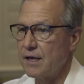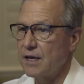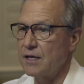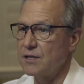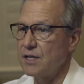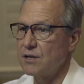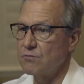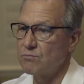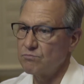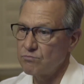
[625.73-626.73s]
and
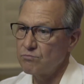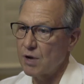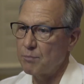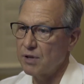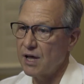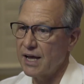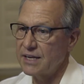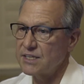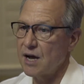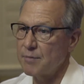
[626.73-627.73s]
then apply
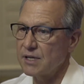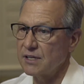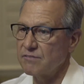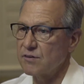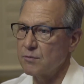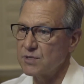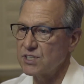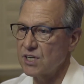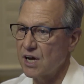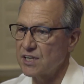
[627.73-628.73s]
it topically for a
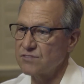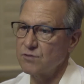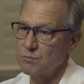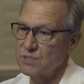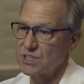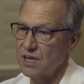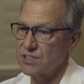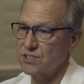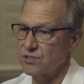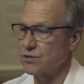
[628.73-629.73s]
massage. Foot
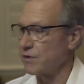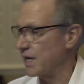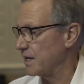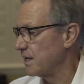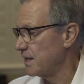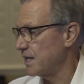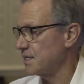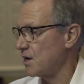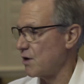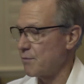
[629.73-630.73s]
massages are great. That's
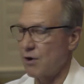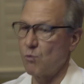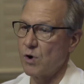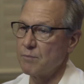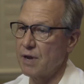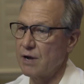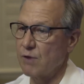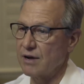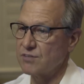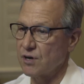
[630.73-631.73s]
how I won my
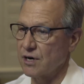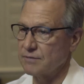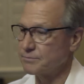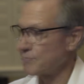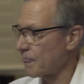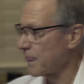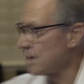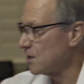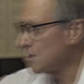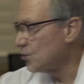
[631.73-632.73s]
wife's heart.
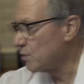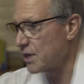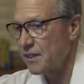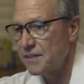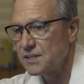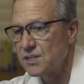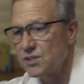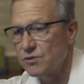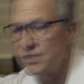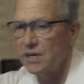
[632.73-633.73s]
One of the things that
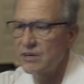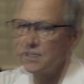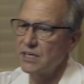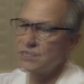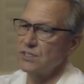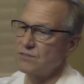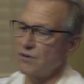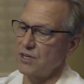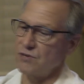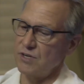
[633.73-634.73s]
doTERRA does that's
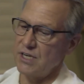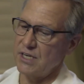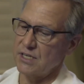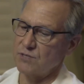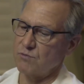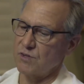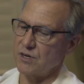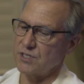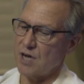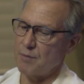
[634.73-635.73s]
very unique is for
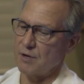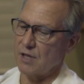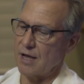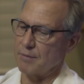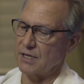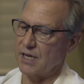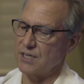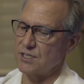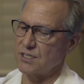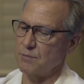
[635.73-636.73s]
their topical
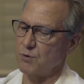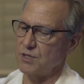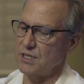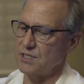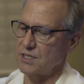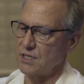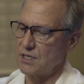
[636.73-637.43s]
applications, they put these